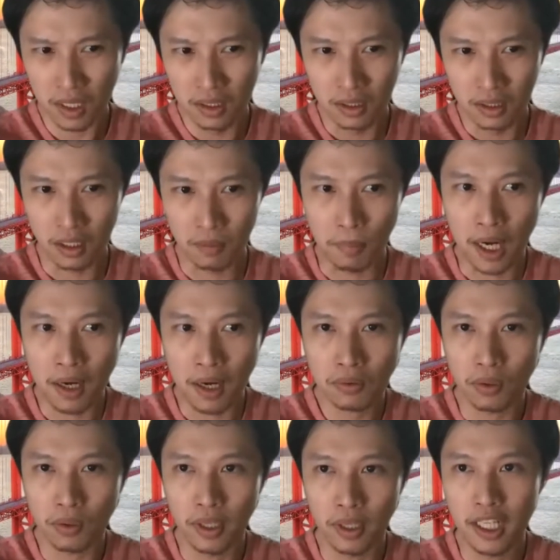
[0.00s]
about
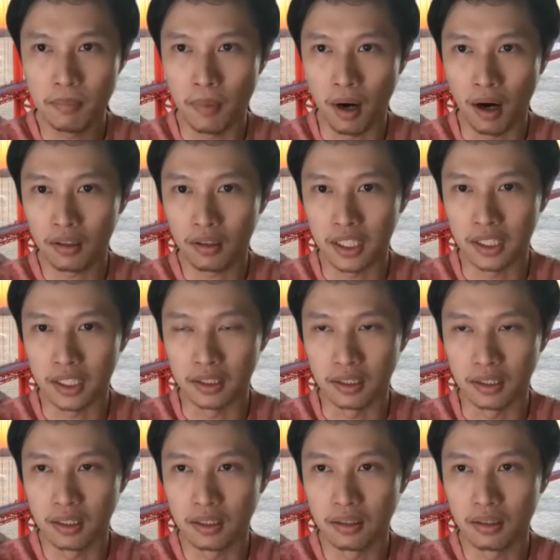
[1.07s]
3D modeling,
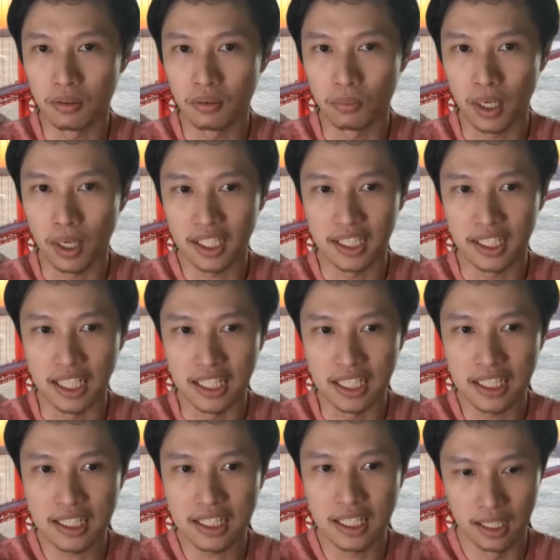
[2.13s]
what it
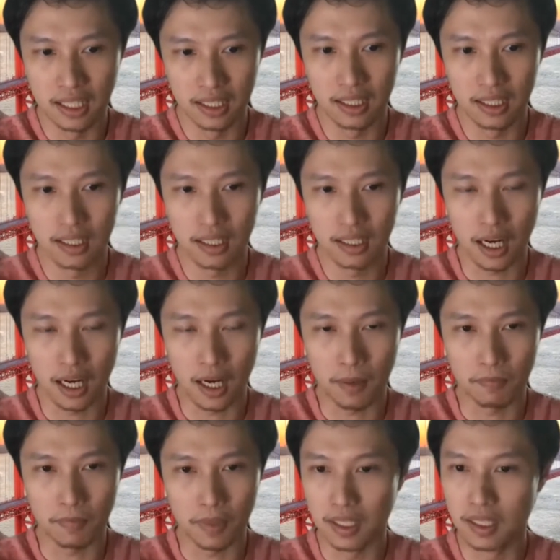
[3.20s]
is,
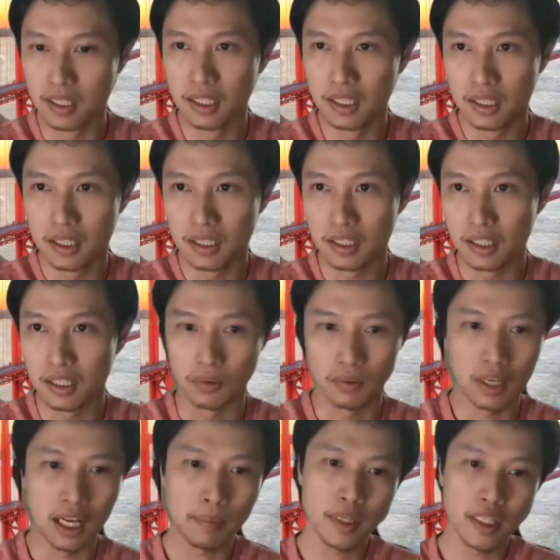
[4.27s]
um,
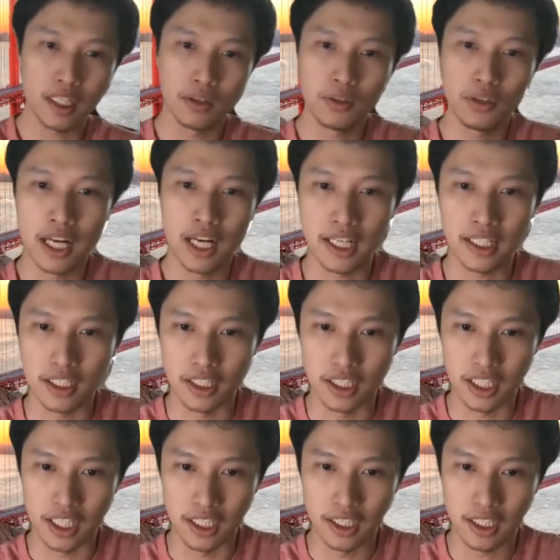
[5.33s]
let me show you guys a
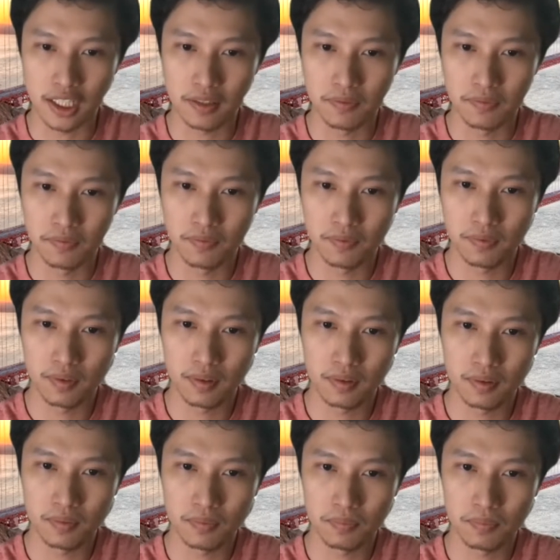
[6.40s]
scene here,
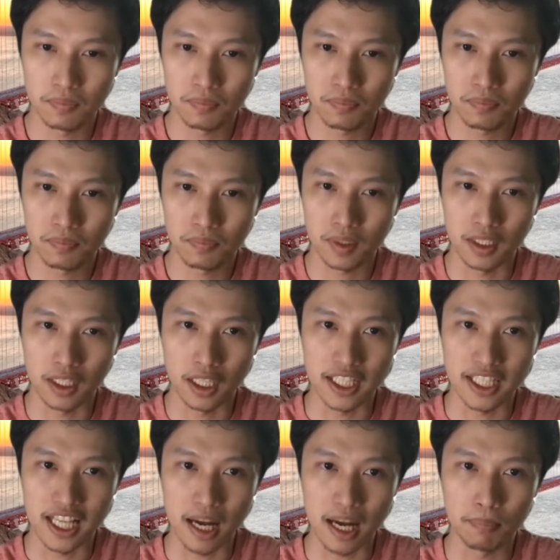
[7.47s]
an
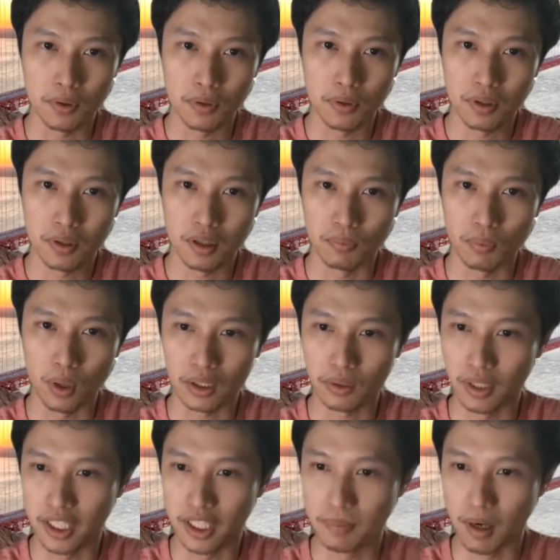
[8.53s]
example of what
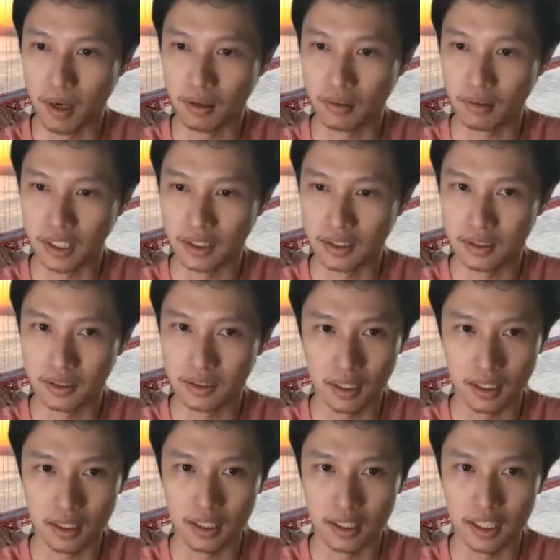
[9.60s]
3D modeling
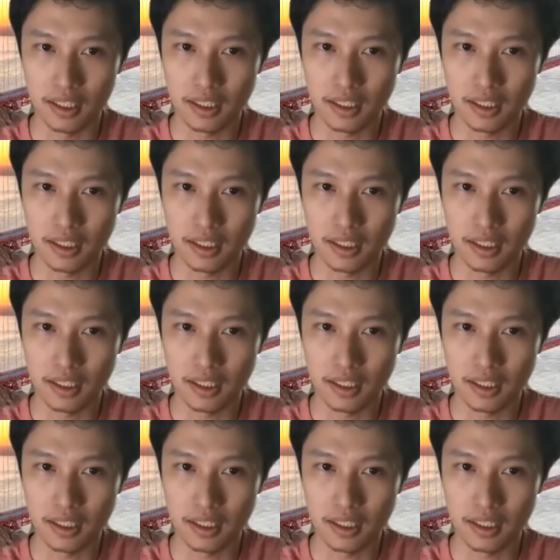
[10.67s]
is.